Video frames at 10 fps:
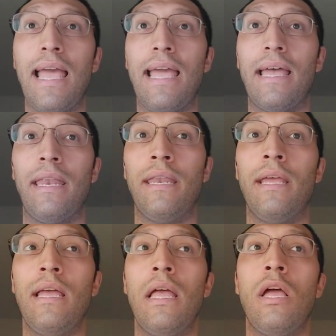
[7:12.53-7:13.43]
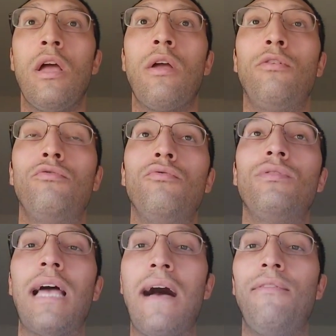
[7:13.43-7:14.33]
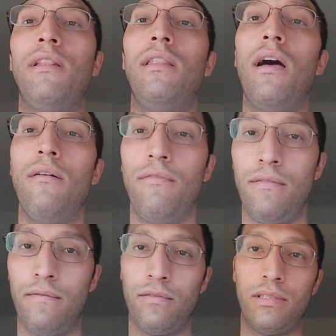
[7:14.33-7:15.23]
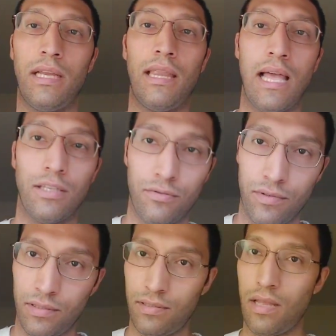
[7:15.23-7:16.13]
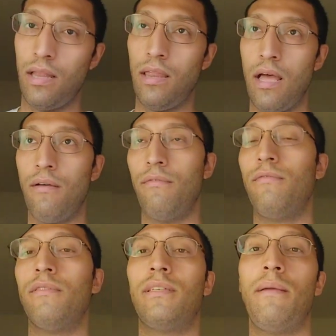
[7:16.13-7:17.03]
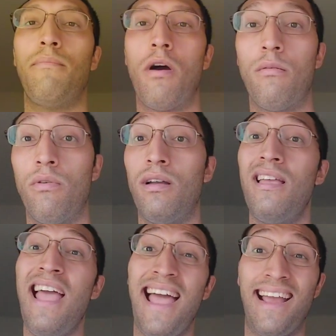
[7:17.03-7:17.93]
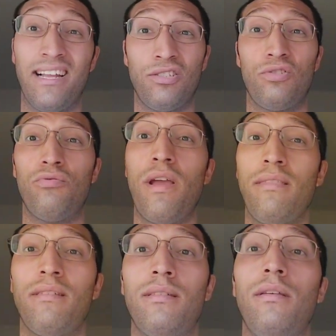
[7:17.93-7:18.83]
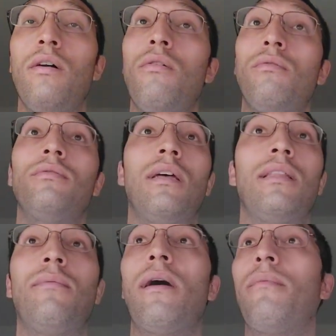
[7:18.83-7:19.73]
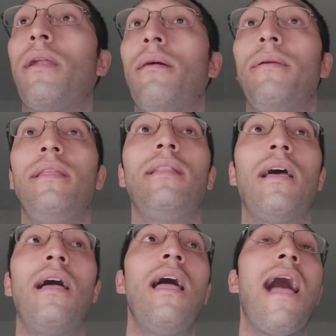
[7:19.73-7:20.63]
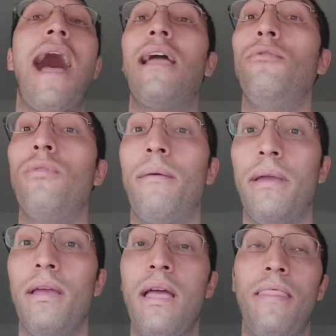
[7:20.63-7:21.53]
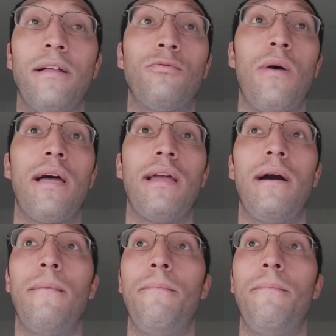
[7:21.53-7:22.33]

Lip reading: and grew to have a love for St. Lazarus, a love for St. Barbara, and got strength to say, yo, Santa Barbara Bendita, ayúdame. That's why,